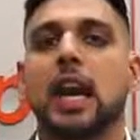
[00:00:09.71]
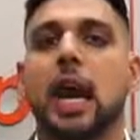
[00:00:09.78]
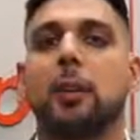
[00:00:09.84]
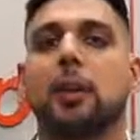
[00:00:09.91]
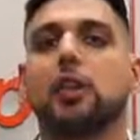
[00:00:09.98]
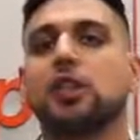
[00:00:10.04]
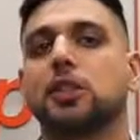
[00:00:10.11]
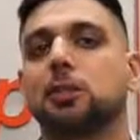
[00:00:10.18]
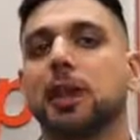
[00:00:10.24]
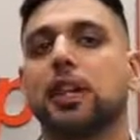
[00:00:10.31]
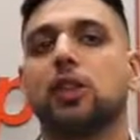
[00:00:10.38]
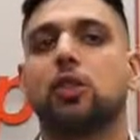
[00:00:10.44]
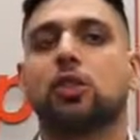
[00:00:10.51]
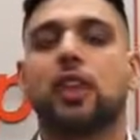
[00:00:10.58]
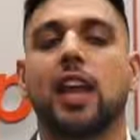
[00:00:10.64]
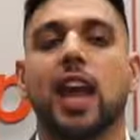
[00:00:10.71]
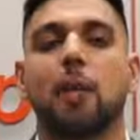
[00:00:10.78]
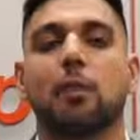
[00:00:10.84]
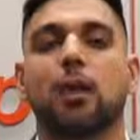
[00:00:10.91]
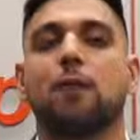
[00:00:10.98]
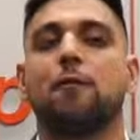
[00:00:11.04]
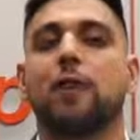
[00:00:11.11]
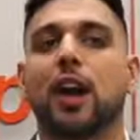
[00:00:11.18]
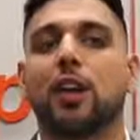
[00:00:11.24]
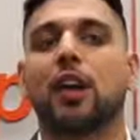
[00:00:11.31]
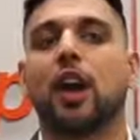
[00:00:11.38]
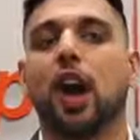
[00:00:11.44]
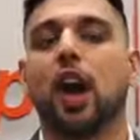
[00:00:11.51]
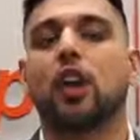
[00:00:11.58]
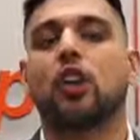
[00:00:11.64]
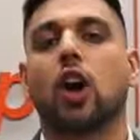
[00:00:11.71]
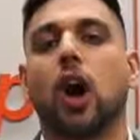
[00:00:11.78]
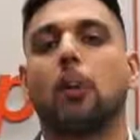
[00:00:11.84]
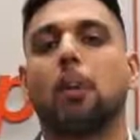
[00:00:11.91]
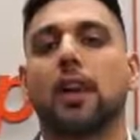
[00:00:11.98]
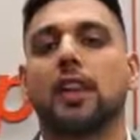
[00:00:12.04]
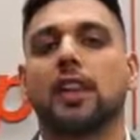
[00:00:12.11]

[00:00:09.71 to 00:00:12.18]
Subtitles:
I'm here to speak to you today about a very hot topic